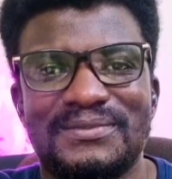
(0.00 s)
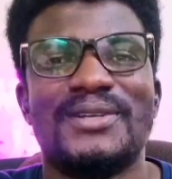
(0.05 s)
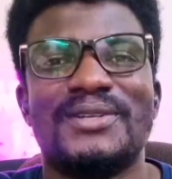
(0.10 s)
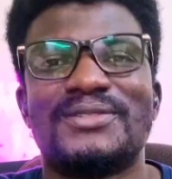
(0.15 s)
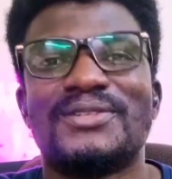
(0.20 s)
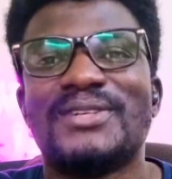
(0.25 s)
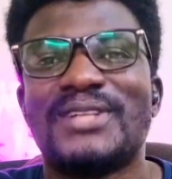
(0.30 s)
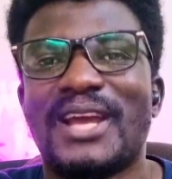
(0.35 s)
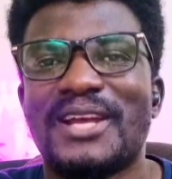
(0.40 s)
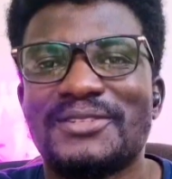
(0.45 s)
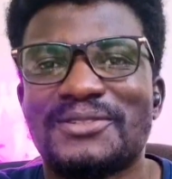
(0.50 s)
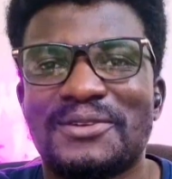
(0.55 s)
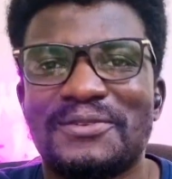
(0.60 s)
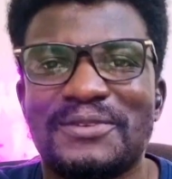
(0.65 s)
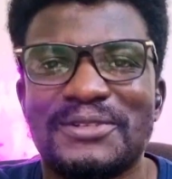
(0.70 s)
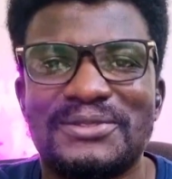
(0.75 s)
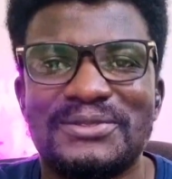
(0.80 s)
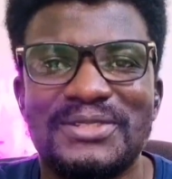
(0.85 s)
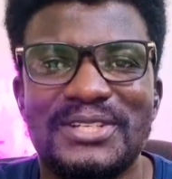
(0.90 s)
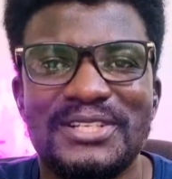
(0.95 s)
So that's all
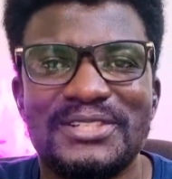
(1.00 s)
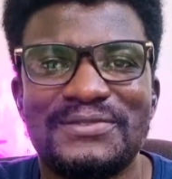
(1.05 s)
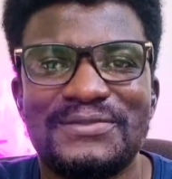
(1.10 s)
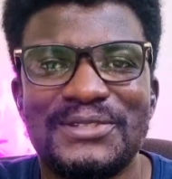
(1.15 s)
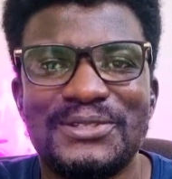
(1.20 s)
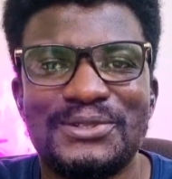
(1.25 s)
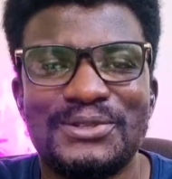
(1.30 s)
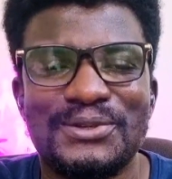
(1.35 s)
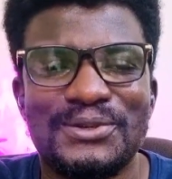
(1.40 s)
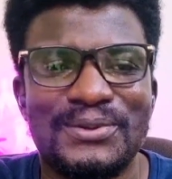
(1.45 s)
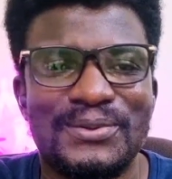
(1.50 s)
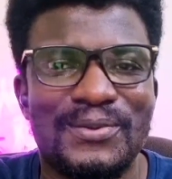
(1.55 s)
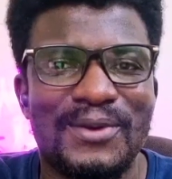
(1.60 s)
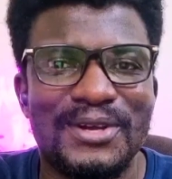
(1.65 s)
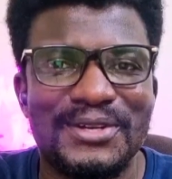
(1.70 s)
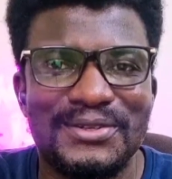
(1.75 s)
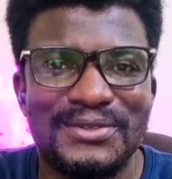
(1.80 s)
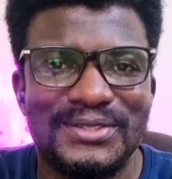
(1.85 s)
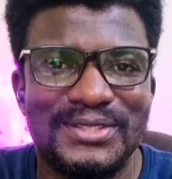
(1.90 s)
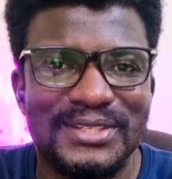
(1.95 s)
for today's video.
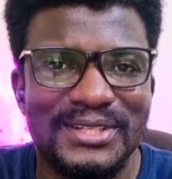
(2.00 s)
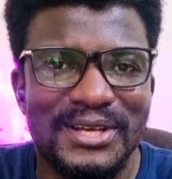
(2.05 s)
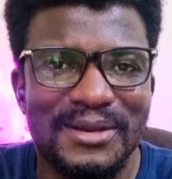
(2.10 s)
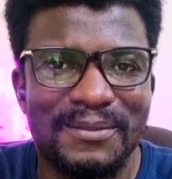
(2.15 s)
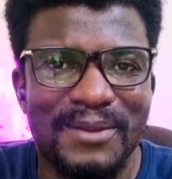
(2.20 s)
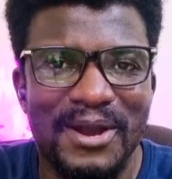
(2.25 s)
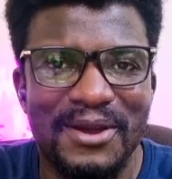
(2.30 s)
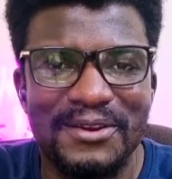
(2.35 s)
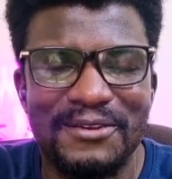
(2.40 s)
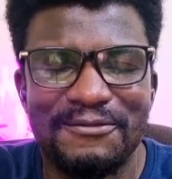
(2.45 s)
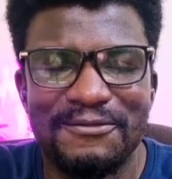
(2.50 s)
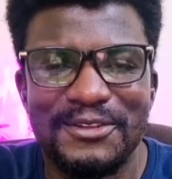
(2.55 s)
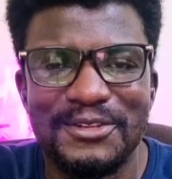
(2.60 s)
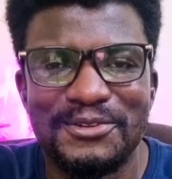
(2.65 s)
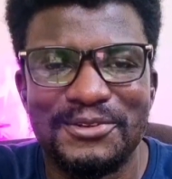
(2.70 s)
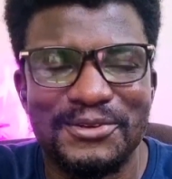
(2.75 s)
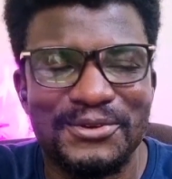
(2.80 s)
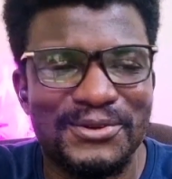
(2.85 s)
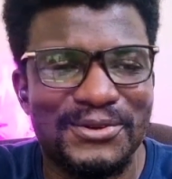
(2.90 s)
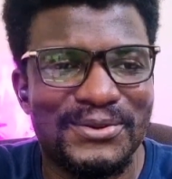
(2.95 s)
What do you think about the
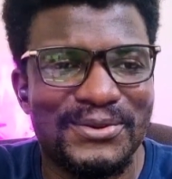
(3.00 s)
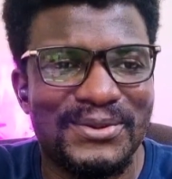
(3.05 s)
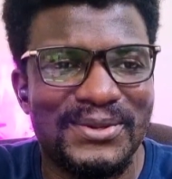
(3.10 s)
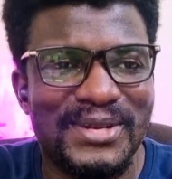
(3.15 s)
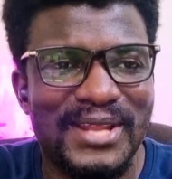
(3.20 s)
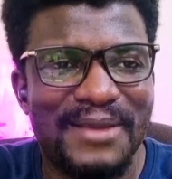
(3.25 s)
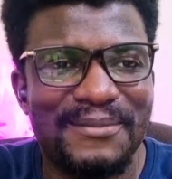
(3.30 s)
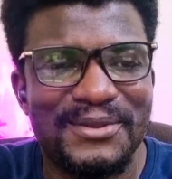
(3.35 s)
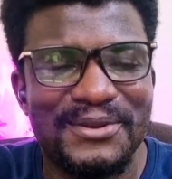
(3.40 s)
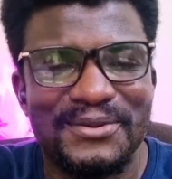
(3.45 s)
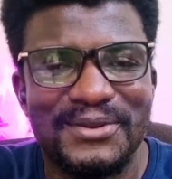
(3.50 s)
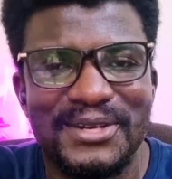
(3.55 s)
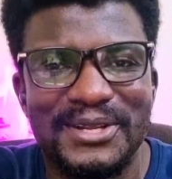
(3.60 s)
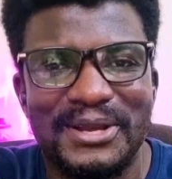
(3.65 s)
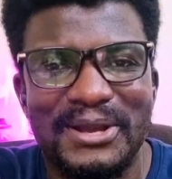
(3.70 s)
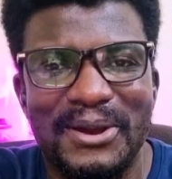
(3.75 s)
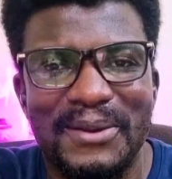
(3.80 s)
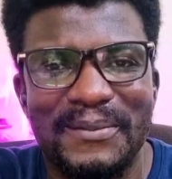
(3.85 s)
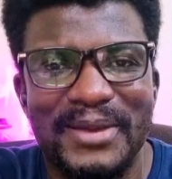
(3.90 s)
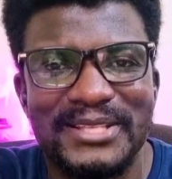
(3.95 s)
video? Let me know in the
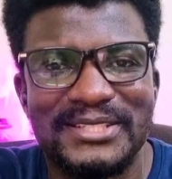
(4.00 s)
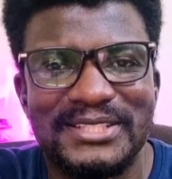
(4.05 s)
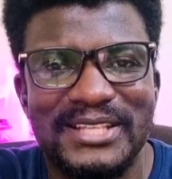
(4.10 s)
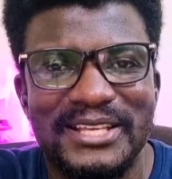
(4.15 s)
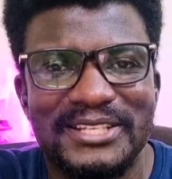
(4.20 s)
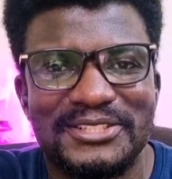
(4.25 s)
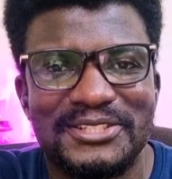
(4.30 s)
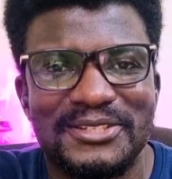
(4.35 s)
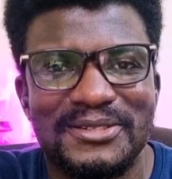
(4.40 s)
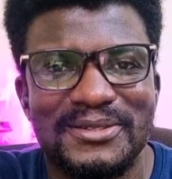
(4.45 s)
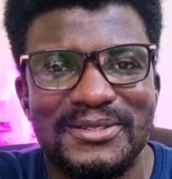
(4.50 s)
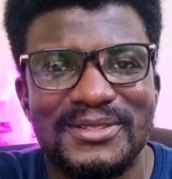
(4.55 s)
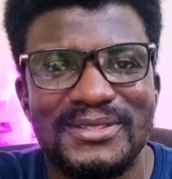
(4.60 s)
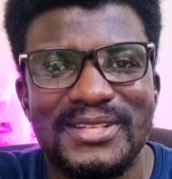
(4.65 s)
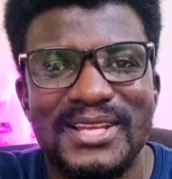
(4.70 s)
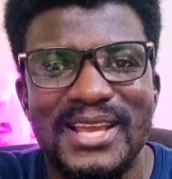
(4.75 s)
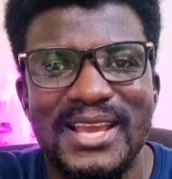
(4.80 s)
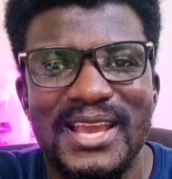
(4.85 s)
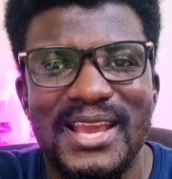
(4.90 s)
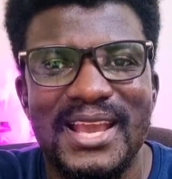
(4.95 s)
comment
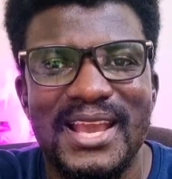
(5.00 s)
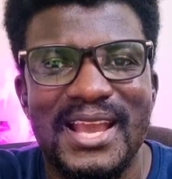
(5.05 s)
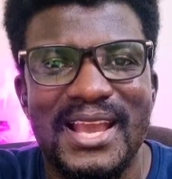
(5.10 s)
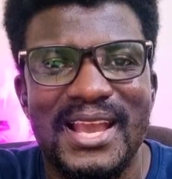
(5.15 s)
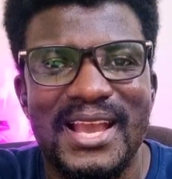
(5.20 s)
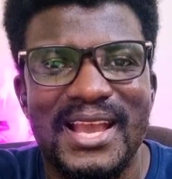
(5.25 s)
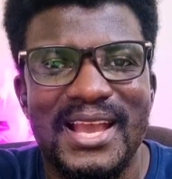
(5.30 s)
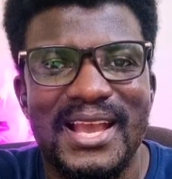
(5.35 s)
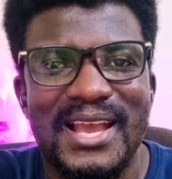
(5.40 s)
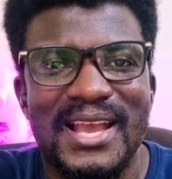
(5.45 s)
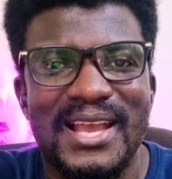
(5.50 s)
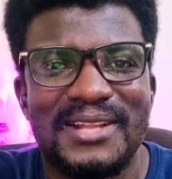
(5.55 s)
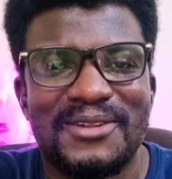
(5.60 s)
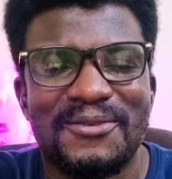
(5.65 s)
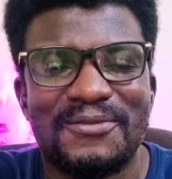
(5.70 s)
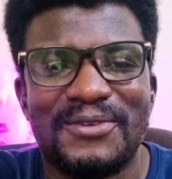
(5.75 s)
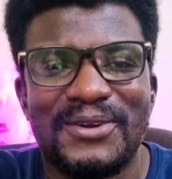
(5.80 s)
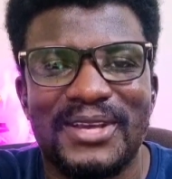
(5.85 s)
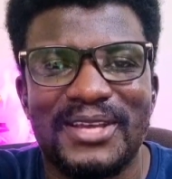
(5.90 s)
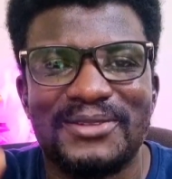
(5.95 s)
section.
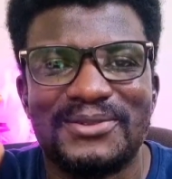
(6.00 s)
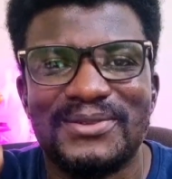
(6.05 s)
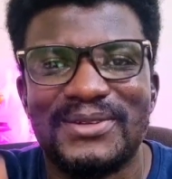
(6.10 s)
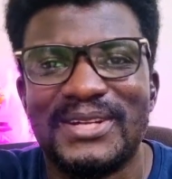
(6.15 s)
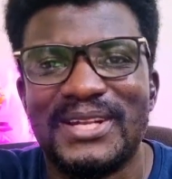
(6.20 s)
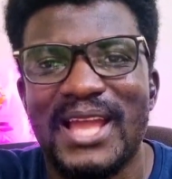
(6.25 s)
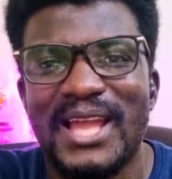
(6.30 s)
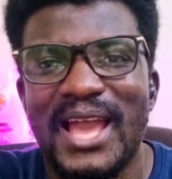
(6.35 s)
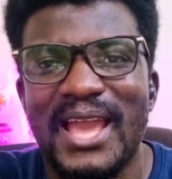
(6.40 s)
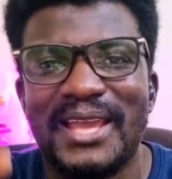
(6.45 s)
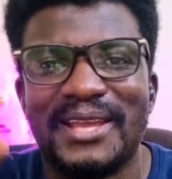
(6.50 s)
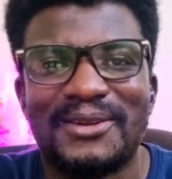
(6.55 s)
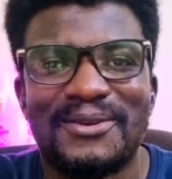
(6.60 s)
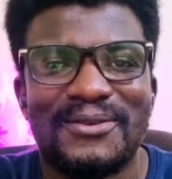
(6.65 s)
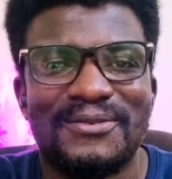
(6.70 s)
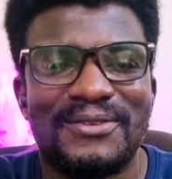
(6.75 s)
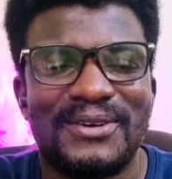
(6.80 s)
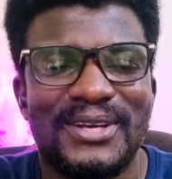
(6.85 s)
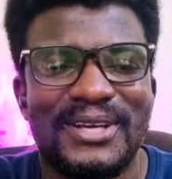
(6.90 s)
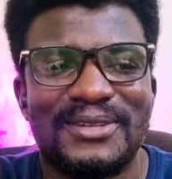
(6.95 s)
Don't forget to like, don't
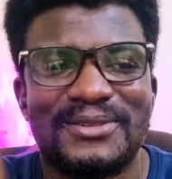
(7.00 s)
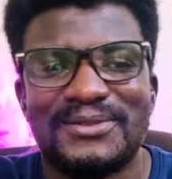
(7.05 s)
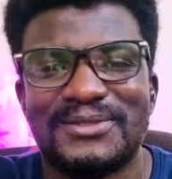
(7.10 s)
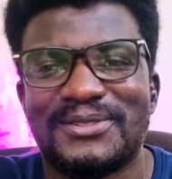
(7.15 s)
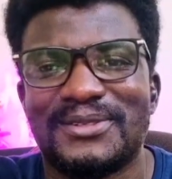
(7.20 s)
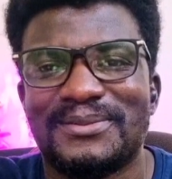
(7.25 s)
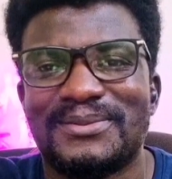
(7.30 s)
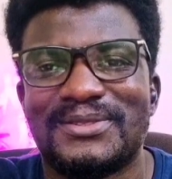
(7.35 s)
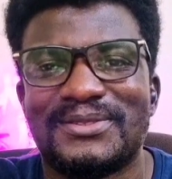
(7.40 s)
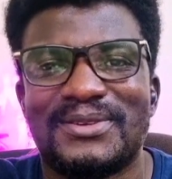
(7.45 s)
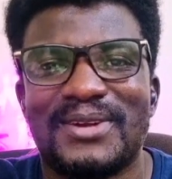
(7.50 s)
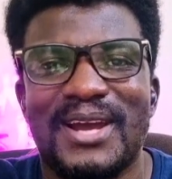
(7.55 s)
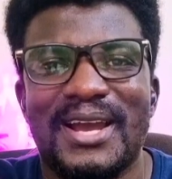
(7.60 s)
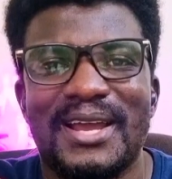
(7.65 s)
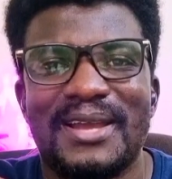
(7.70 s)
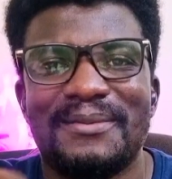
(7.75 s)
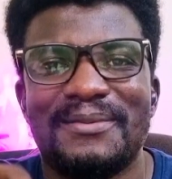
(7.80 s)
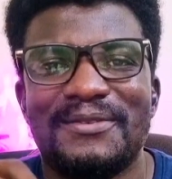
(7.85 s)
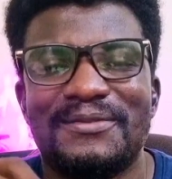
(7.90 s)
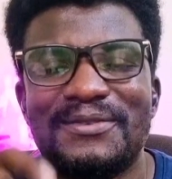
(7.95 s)
forget to
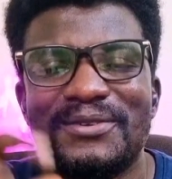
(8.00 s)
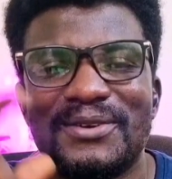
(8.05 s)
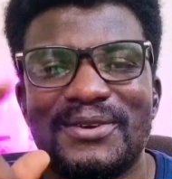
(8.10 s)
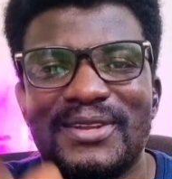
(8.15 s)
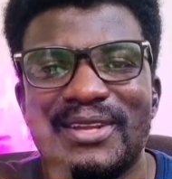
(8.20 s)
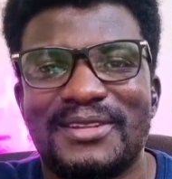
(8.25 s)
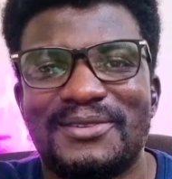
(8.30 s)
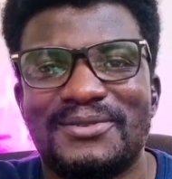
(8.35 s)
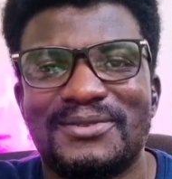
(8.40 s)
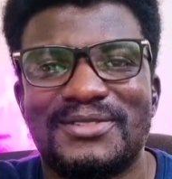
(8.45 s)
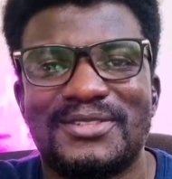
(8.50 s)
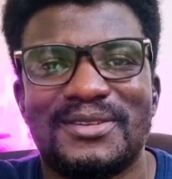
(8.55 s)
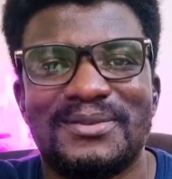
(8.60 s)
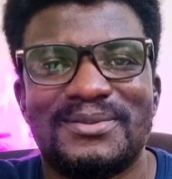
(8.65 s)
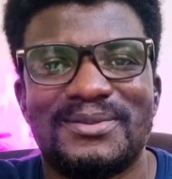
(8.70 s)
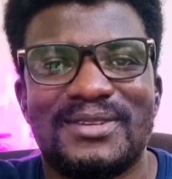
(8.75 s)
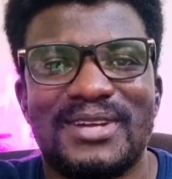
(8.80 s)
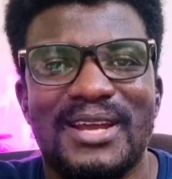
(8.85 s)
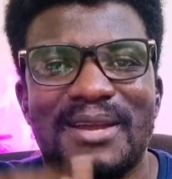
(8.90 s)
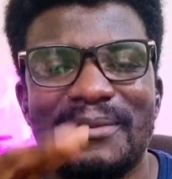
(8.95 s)
subscribe if you're here to
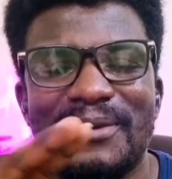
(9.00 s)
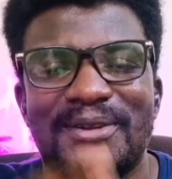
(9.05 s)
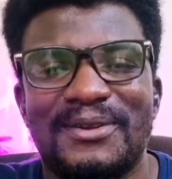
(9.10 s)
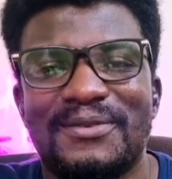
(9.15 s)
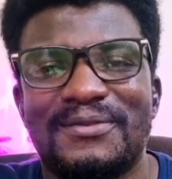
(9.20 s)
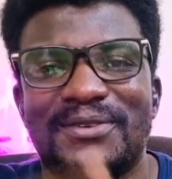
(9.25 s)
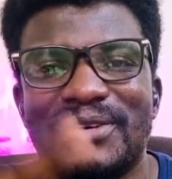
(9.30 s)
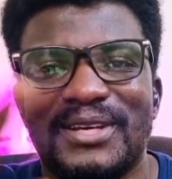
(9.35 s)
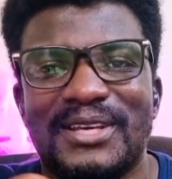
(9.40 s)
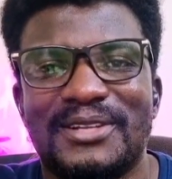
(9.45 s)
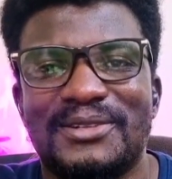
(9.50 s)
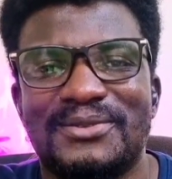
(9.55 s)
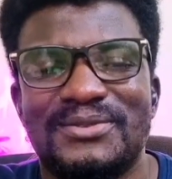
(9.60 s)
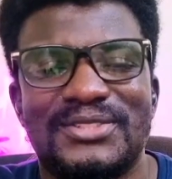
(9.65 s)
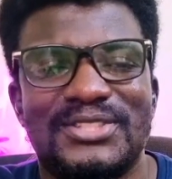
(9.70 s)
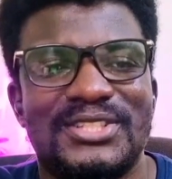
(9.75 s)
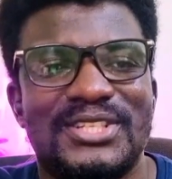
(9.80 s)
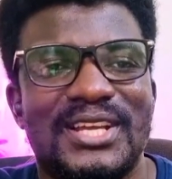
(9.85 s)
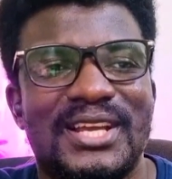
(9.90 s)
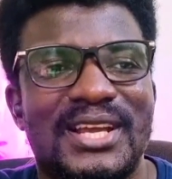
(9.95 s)
subscribe, and don't forget to
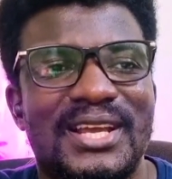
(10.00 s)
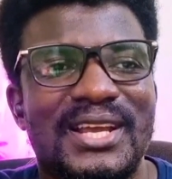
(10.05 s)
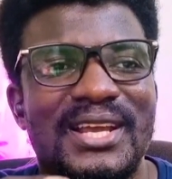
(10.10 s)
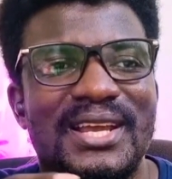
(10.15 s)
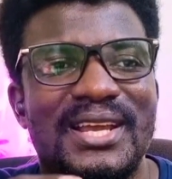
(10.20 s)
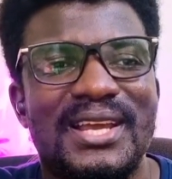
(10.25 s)
share.